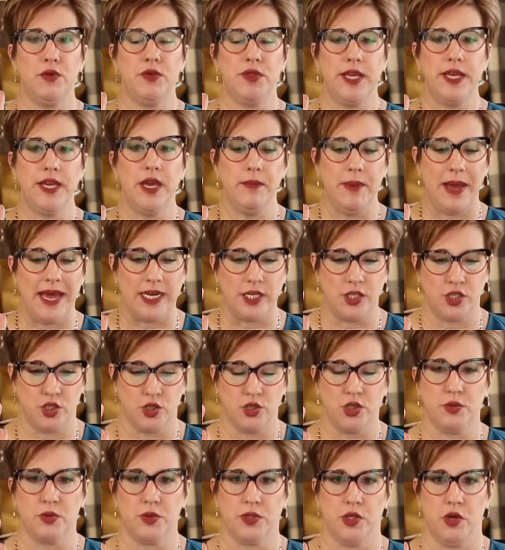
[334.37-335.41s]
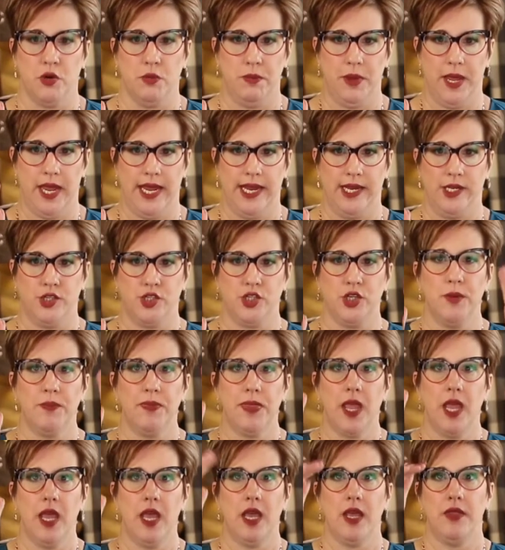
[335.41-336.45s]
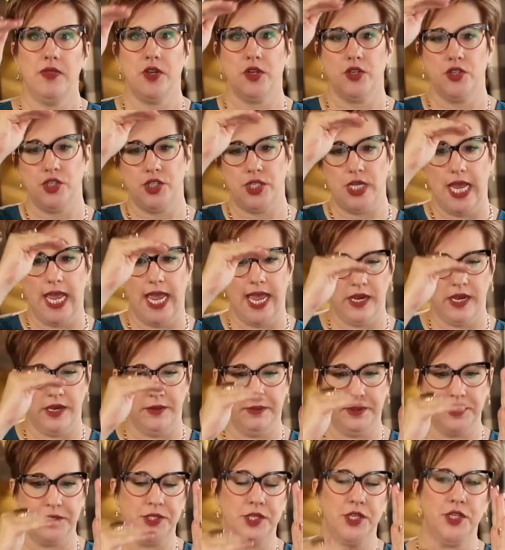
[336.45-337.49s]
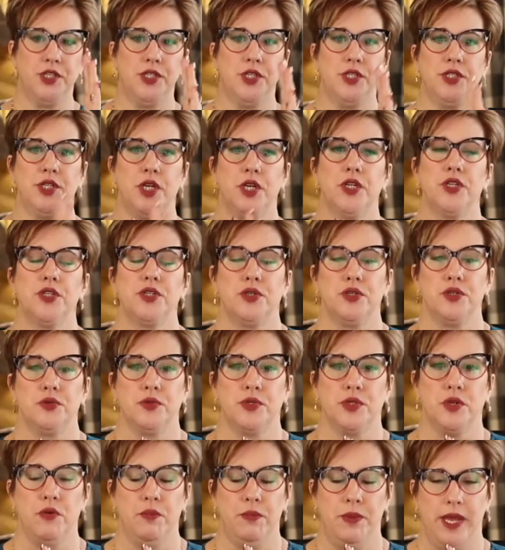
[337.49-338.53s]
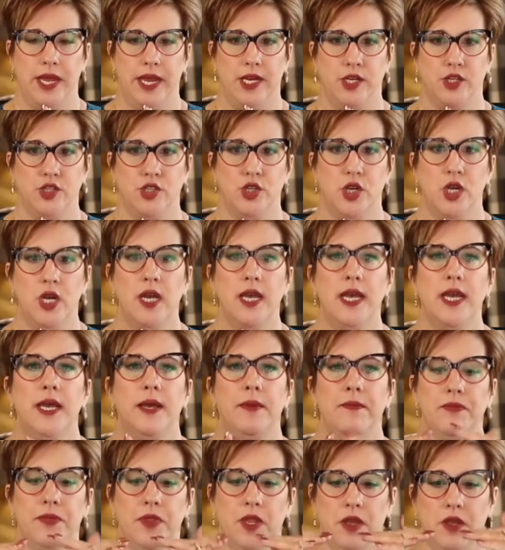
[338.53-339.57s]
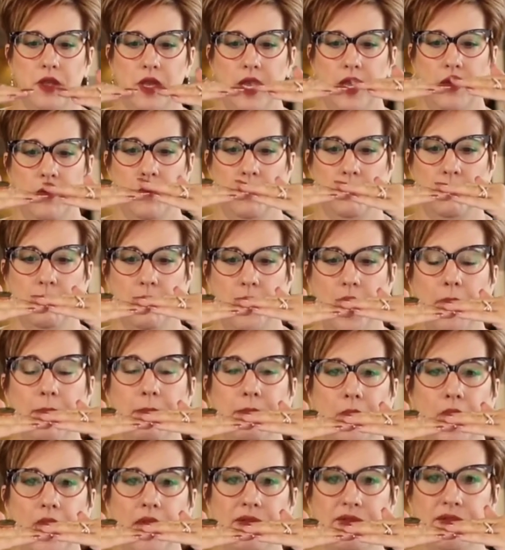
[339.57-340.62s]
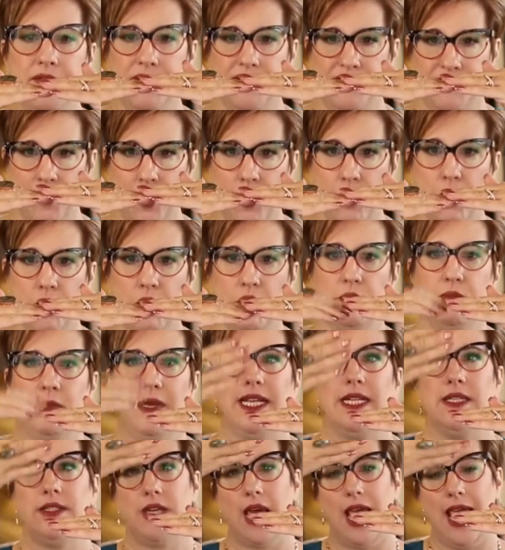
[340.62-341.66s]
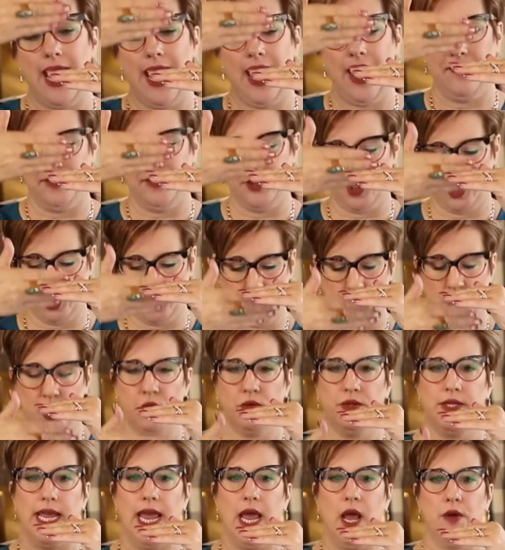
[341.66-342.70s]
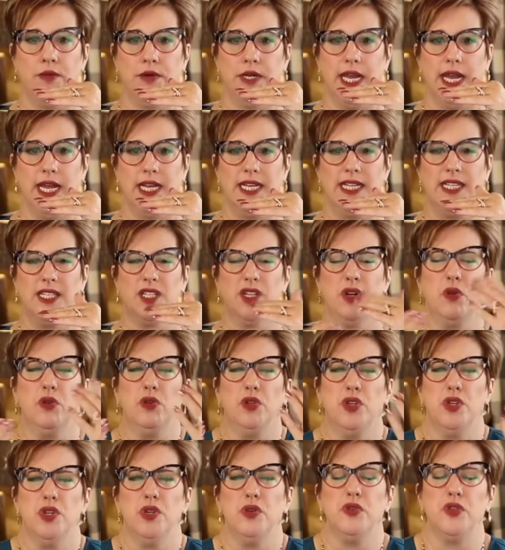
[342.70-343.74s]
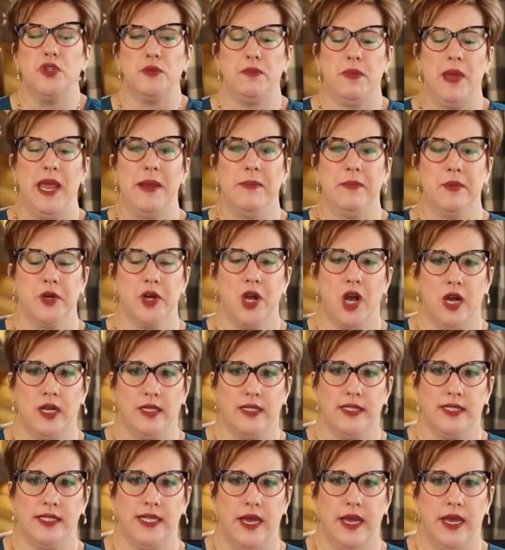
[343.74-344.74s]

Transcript: So if you think about a search result page, there's 10 positions on a search result page. Above the fold means I haven't scrolled down yet. It's an old newspaper